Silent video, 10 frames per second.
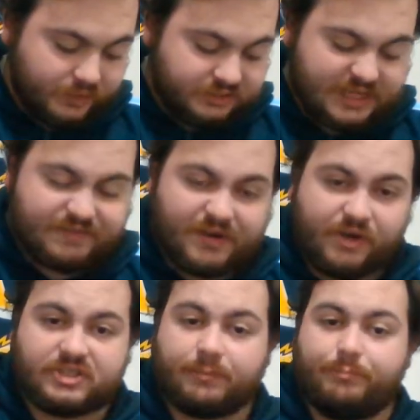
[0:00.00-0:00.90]
Sivo
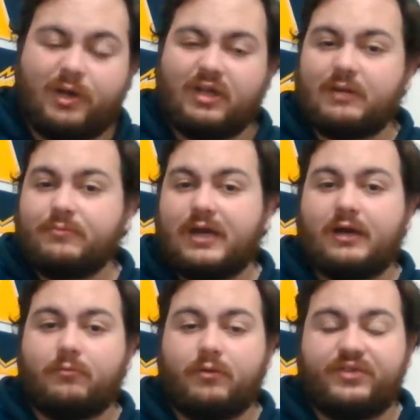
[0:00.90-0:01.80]
knocks the ball on him,
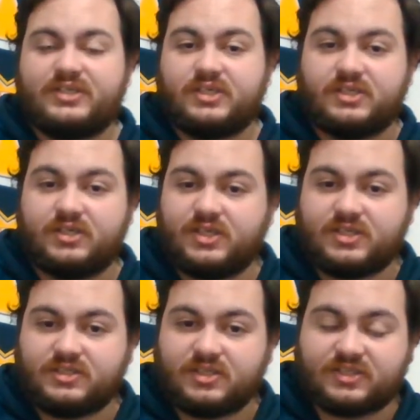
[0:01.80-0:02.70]
going, "Well, this is this
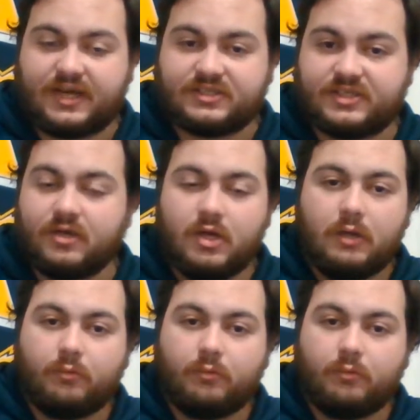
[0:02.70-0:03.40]
is disgusting.